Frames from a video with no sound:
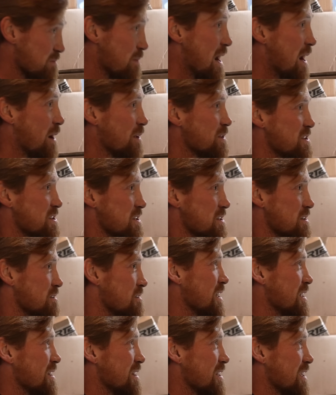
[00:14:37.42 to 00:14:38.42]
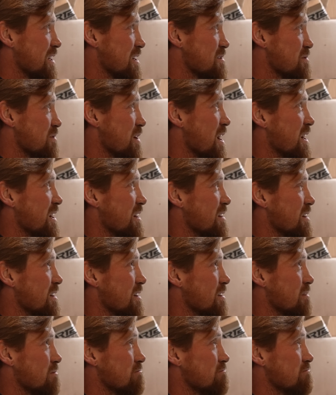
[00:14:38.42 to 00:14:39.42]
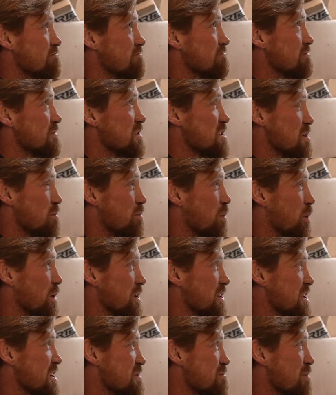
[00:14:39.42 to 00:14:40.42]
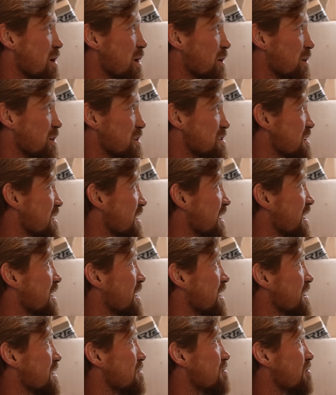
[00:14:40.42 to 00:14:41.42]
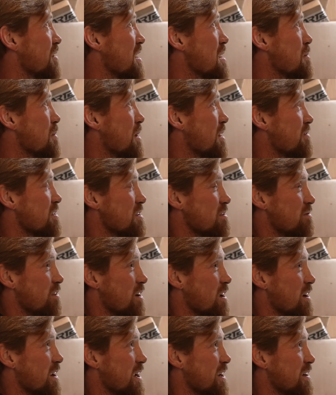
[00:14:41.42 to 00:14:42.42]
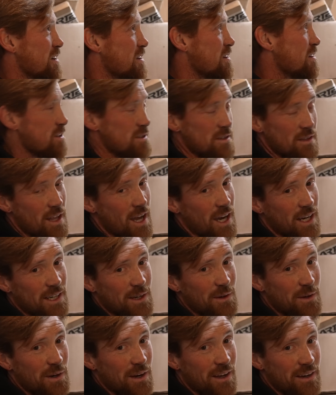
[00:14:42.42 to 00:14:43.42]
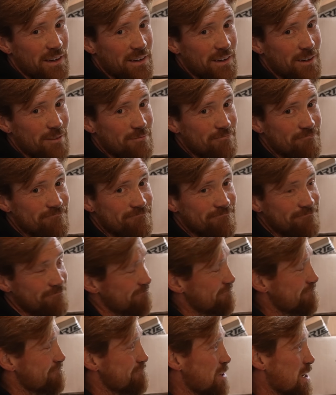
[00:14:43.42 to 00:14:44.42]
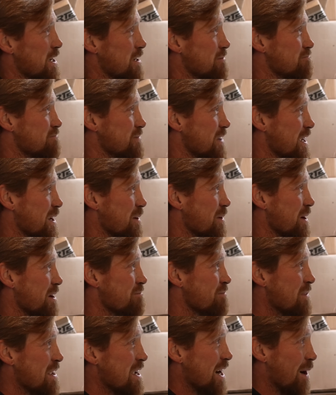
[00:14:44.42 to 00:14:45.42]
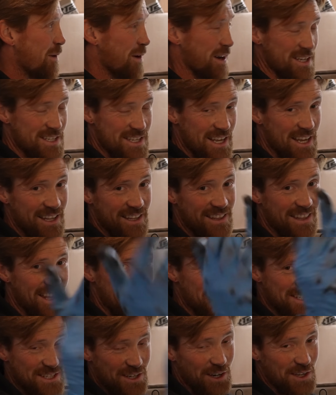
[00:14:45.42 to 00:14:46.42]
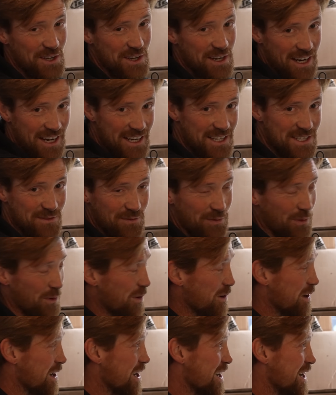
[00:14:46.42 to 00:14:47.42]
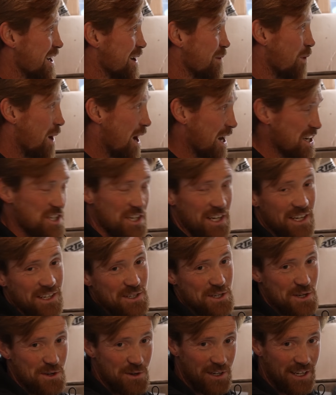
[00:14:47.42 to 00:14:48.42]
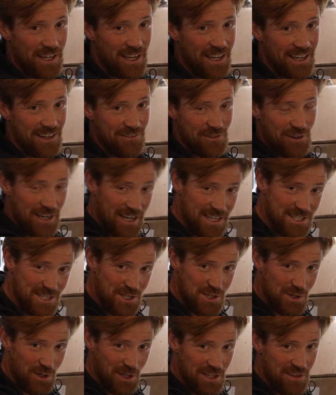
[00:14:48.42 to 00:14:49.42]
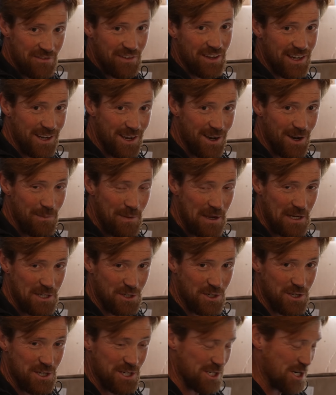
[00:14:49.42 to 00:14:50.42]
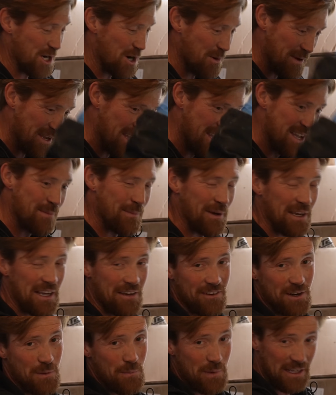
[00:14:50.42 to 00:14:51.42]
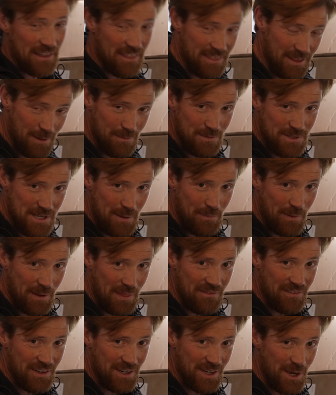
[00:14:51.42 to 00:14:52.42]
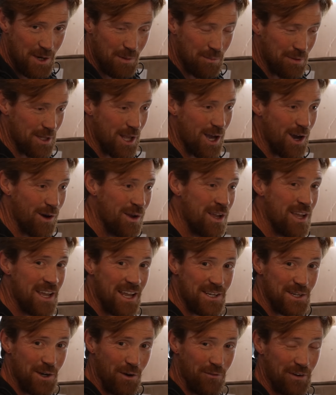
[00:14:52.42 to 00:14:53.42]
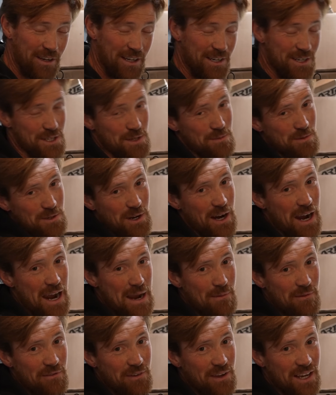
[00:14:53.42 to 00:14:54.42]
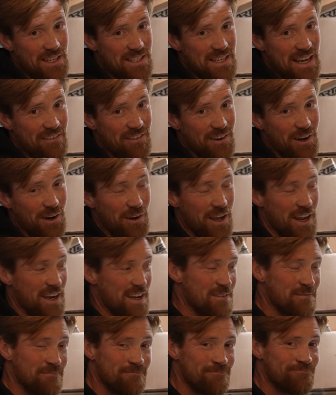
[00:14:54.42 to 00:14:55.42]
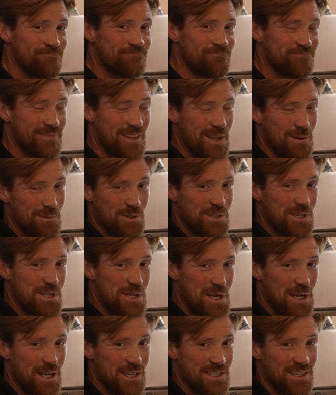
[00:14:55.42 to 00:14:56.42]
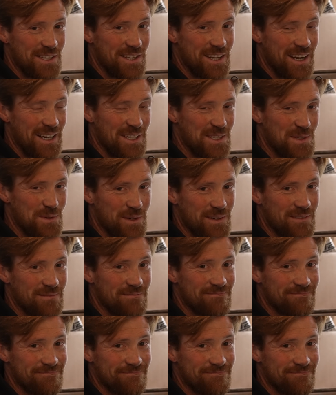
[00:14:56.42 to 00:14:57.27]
mounts and getting things ready to support this motor so that I can cut the frame off of the front end. There's a lot going on here. But anyway, I wanted to say thanks to all you guys for watching, tuning in. If you guys enjoyed the video, make sure you show me by giving a big thumbs up on the video below. And don't forget to subscribe if you guys haven't already. And we'll see you guys on the next one.